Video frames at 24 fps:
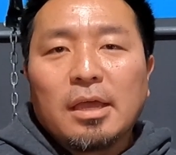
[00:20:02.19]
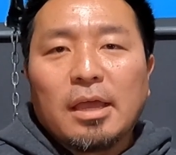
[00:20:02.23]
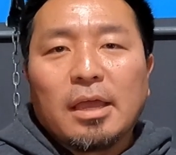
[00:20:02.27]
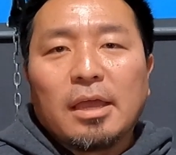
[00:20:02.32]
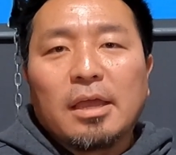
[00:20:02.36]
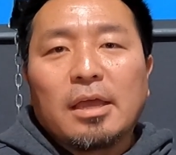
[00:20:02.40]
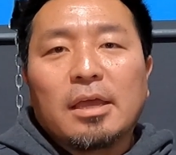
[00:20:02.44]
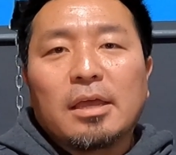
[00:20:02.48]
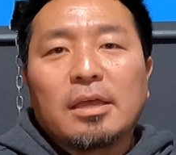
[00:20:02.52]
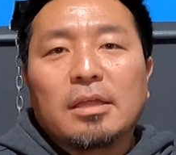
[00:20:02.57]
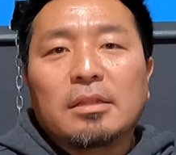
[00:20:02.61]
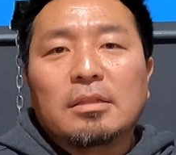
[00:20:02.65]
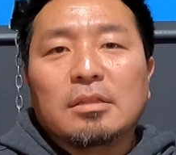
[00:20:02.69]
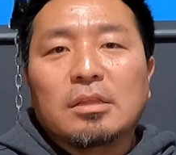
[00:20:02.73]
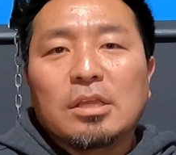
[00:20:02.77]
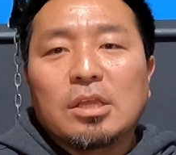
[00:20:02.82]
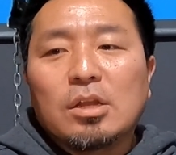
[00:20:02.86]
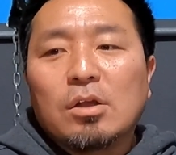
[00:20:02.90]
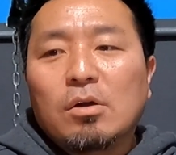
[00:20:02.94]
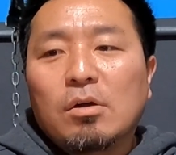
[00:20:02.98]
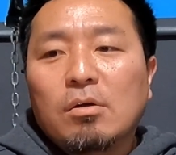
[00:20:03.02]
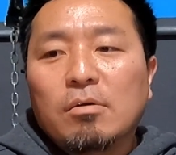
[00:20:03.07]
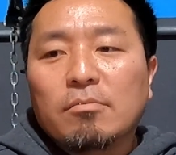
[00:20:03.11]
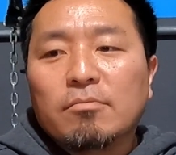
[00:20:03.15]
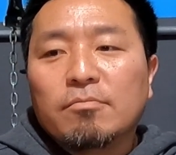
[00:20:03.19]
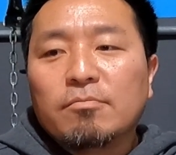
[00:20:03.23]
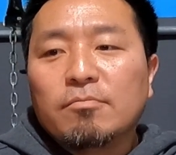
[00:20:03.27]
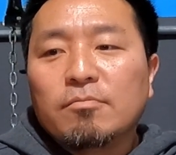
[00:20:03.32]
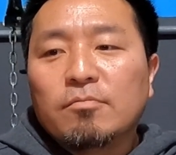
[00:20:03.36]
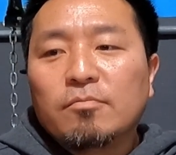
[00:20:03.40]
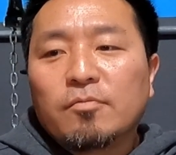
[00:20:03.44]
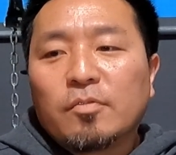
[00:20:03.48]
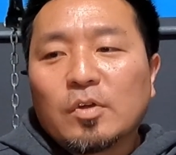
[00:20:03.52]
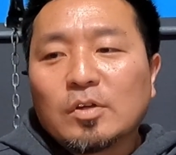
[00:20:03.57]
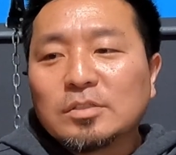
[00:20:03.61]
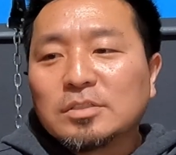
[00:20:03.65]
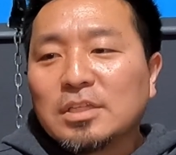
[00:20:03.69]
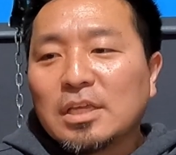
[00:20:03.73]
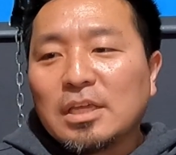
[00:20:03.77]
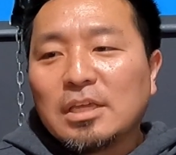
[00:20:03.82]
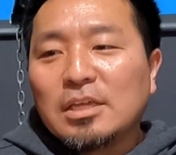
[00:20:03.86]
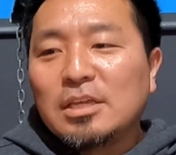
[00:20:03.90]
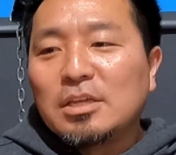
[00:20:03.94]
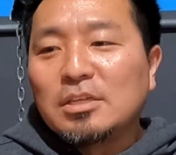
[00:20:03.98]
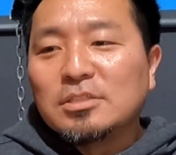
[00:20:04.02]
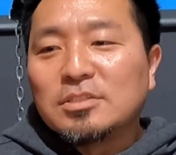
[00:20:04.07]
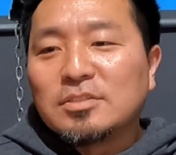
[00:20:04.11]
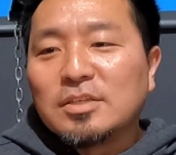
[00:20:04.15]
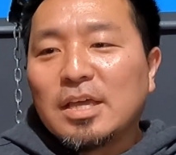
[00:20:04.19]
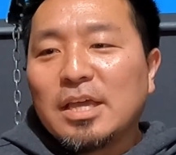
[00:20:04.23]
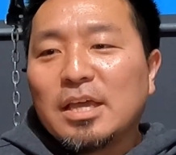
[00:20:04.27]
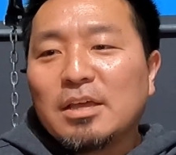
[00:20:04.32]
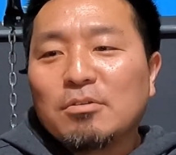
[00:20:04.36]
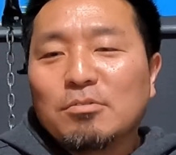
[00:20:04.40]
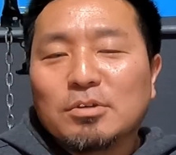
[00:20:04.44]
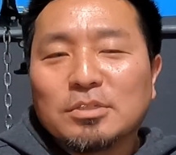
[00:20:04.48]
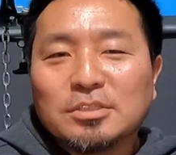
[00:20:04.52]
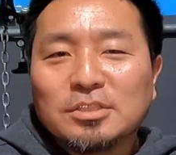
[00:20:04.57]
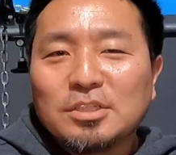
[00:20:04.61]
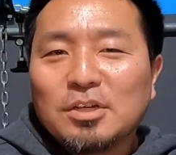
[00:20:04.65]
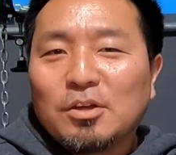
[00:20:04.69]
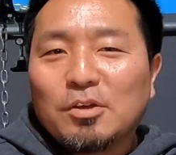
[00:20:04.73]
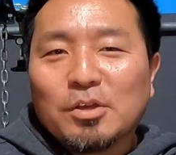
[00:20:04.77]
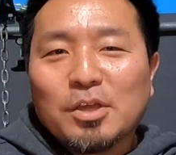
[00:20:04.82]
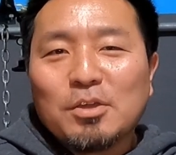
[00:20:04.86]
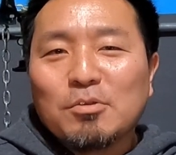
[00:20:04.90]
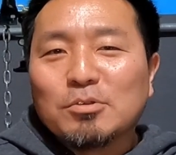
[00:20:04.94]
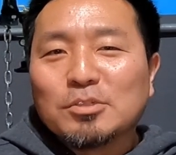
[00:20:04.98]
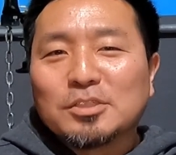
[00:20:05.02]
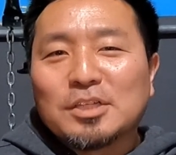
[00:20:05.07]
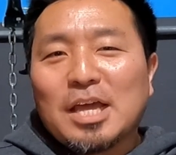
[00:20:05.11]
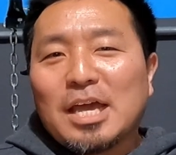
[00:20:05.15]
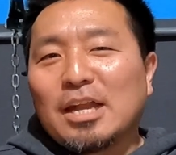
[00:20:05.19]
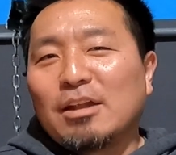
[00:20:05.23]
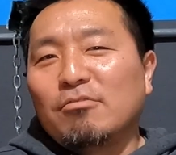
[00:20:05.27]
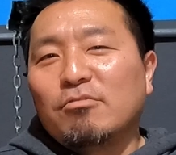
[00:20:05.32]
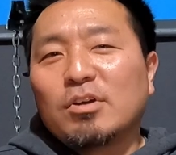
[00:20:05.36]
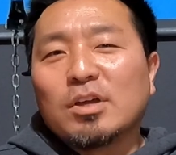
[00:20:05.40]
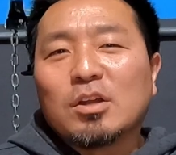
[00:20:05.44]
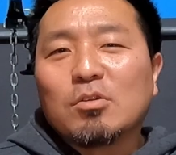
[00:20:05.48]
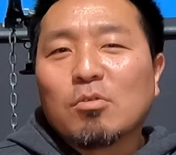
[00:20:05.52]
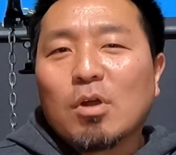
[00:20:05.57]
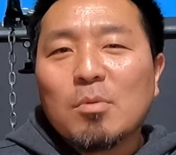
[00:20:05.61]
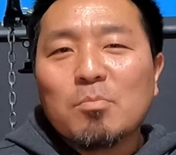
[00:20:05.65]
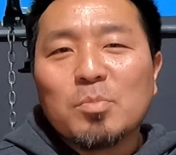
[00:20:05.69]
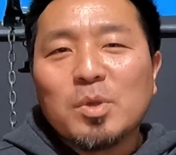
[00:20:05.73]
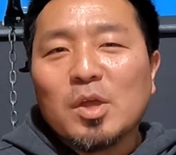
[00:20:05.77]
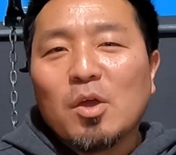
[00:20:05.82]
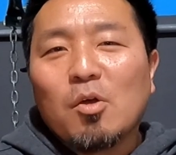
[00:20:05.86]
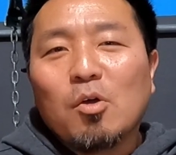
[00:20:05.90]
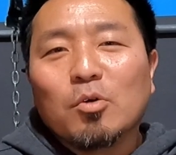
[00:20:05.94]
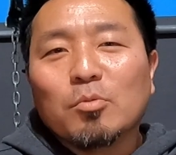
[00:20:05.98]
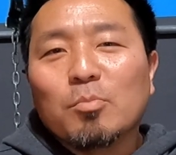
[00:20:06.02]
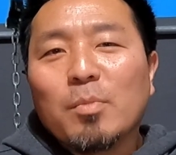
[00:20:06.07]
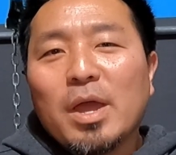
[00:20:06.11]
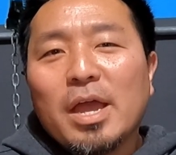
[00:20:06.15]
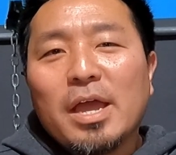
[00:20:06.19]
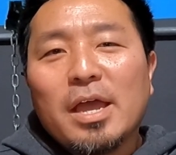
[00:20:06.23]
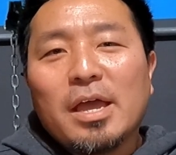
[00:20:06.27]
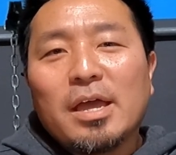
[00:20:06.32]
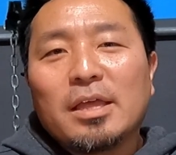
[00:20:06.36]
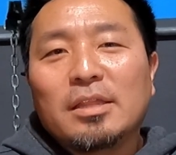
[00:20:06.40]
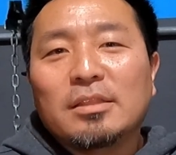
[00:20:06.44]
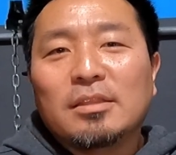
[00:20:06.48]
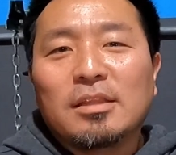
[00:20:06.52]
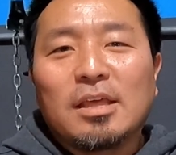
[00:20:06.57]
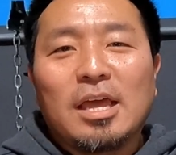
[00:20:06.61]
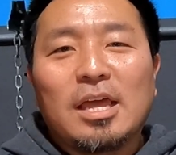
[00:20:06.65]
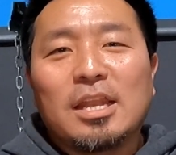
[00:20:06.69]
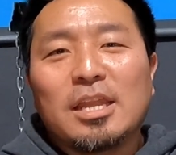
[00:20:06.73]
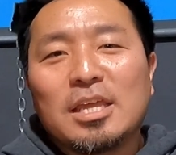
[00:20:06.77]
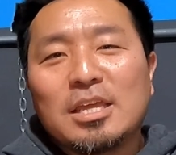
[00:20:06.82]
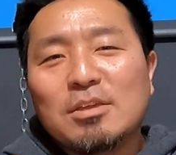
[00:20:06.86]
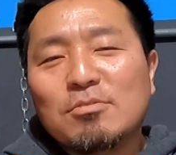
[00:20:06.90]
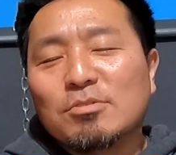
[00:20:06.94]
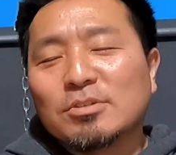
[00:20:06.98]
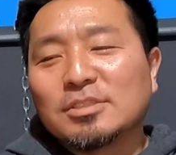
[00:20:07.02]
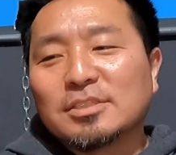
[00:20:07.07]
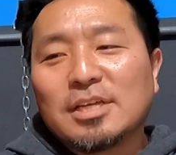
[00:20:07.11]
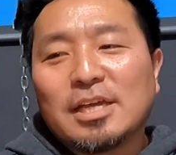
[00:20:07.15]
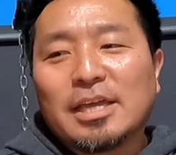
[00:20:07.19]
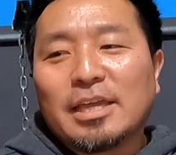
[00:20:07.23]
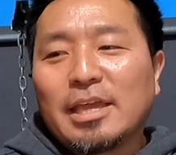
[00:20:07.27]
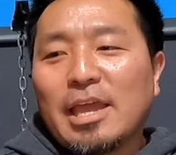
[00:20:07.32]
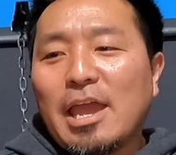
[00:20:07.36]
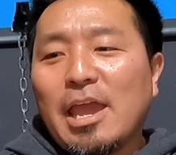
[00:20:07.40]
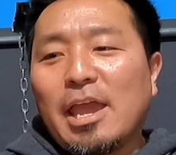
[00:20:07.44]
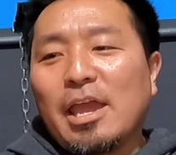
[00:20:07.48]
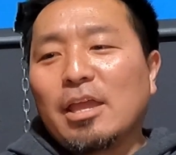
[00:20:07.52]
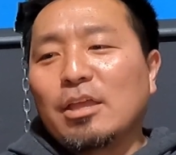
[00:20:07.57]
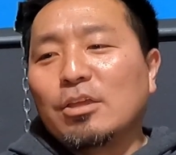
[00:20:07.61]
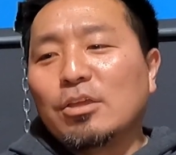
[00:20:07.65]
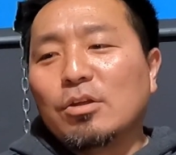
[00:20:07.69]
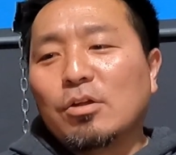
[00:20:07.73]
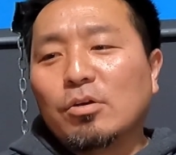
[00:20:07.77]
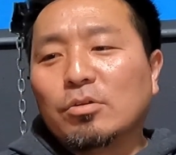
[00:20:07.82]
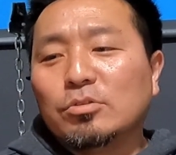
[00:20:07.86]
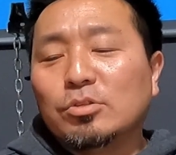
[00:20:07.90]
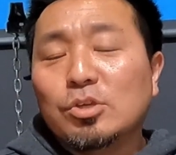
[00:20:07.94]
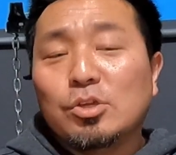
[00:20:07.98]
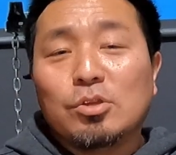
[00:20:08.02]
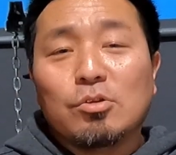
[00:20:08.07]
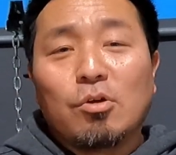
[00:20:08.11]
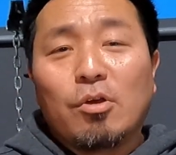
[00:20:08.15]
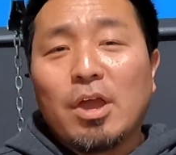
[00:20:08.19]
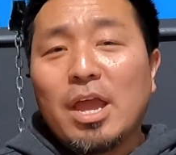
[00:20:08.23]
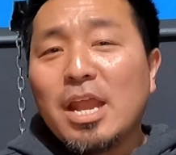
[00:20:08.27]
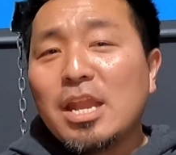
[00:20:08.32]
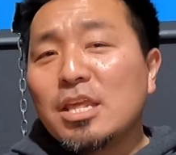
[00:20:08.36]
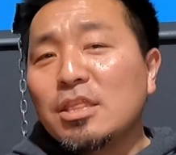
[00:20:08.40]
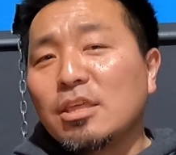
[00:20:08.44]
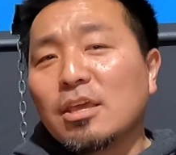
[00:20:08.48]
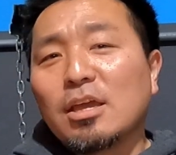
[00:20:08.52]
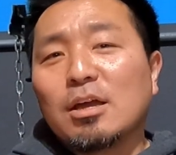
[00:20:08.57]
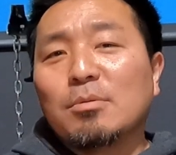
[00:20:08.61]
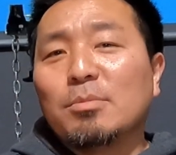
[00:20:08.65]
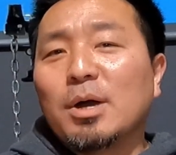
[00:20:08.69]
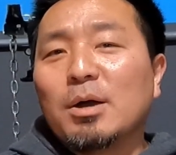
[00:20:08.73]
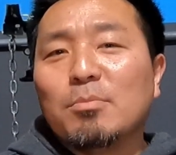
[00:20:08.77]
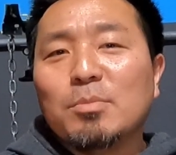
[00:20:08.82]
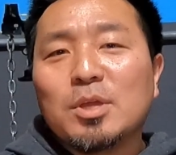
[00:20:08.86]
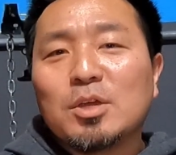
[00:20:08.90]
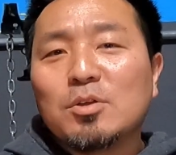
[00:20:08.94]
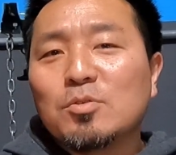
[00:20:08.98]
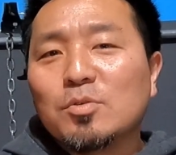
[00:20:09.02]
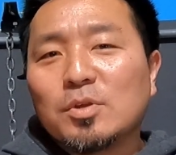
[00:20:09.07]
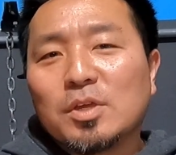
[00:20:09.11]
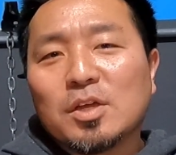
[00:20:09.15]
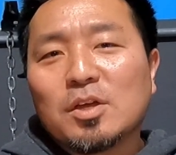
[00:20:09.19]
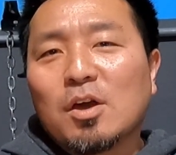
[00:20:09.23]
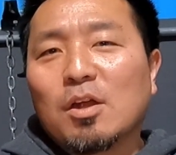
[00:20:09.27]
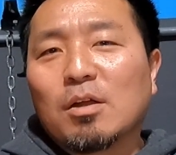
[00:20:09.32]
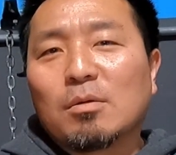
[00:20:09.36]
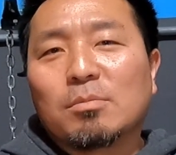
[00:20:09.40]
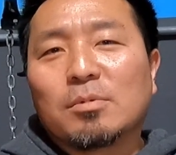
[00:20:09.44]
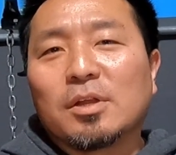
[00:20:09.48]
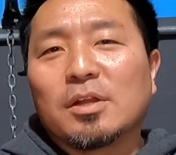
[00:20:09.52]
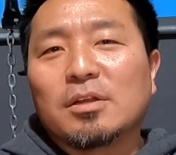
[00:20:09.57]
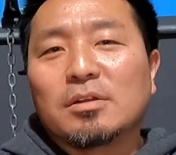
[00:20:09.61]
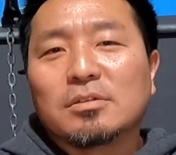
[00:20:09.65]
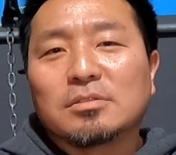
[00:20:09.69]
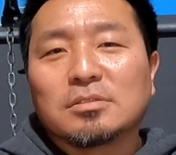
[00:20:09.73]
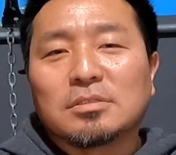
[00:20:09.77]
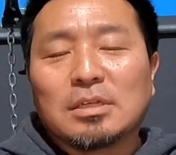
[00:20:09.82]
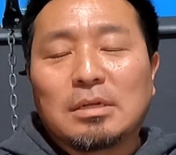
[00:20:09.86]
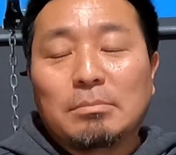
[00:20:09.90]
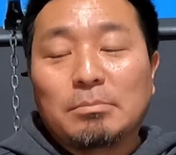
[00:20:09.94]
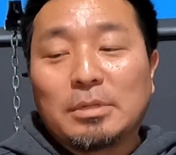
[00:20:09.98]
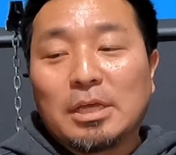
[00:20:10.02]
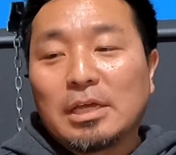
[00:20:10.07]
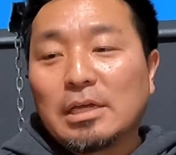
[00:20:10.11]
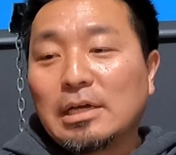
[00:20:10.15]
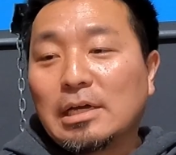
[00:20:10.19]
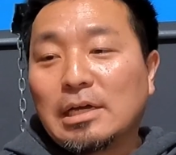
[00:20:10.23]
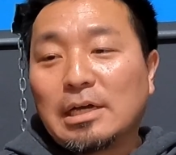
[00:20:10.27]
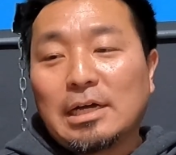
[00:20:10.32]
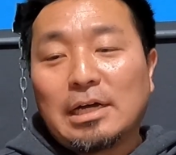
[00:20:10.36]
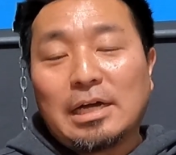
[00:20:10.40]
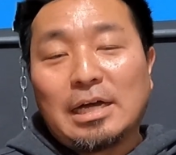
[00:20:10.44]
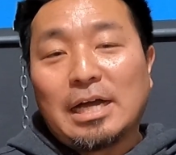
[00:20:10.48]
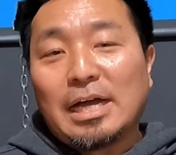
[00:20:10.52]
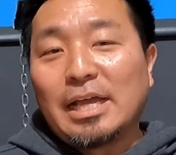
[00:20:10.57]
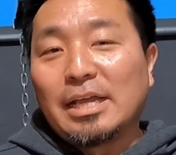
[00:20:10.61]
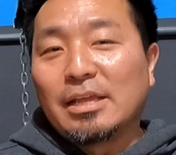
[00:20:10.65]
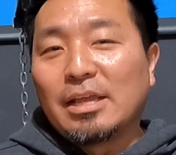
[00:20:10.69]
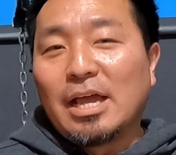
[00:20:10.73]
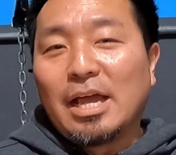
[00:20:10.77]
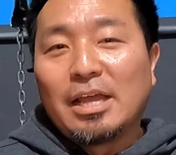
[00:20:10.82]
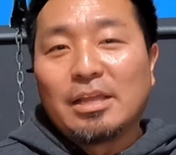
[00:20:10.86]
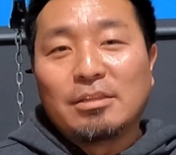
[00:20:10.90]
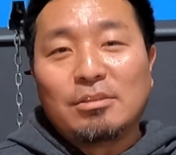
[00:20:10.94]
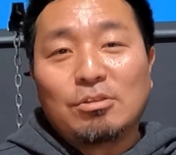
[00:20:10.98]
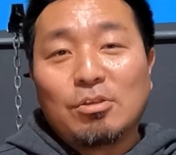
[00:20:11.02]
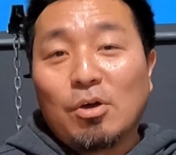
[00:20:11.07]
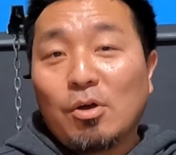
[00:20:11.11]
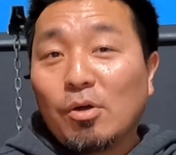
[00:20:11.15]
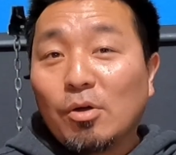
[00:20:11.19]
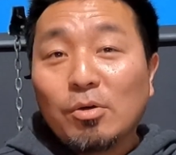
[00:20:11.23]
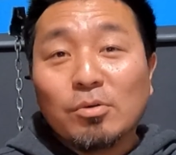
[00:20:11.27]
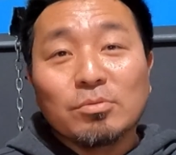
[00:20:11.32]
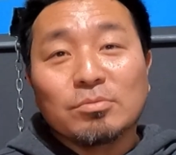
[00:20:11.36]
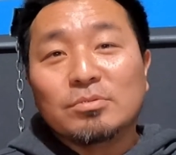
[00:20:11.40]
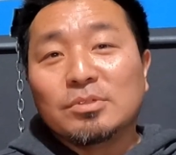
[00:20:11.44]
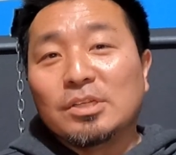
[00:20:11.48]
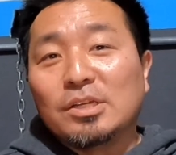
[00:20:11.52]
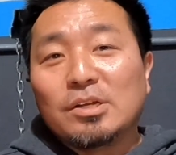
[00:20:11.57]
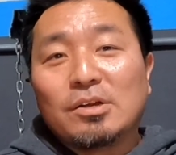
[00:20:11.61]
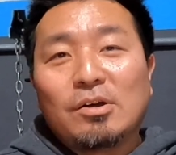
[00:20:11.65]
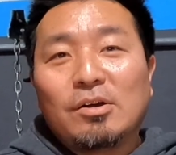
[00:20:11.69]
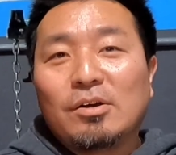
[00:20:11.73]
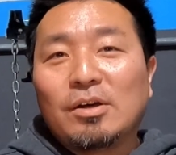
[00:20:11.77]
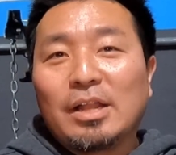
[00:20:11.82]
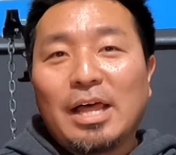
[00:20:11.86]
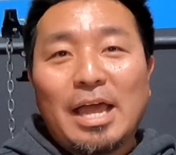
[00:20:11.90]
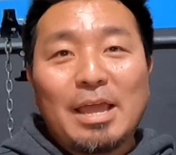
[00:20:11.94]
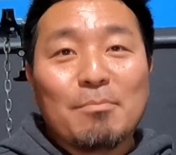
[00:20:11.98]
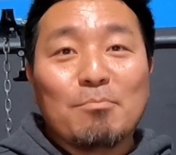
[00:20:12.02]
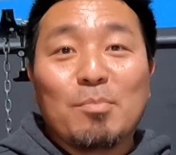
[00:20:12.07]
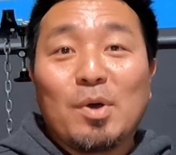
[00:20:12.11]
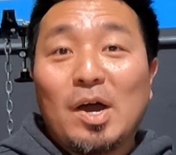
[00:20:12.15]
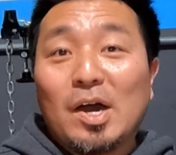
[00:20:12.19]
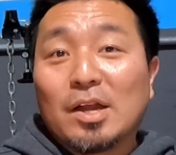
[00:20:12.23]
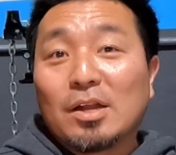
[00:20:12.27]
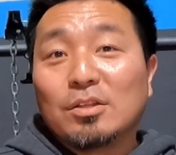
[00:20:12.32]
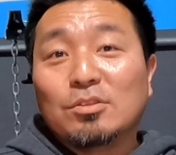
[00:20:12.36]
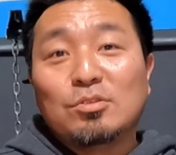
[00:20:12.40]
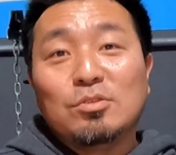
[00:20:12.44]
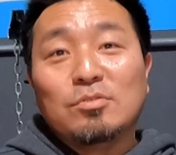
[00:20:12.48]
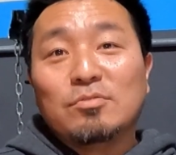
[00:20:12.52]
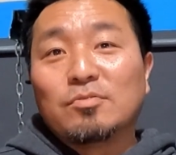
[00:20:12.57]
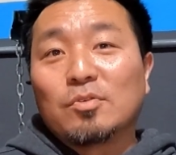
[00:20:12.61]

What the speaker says: And, first thing he said was, he was kind of a grumpy old man. And he was like, hey, do you know anything about Mikuni carburetors? I'm like, I don't, I bought a 240Z.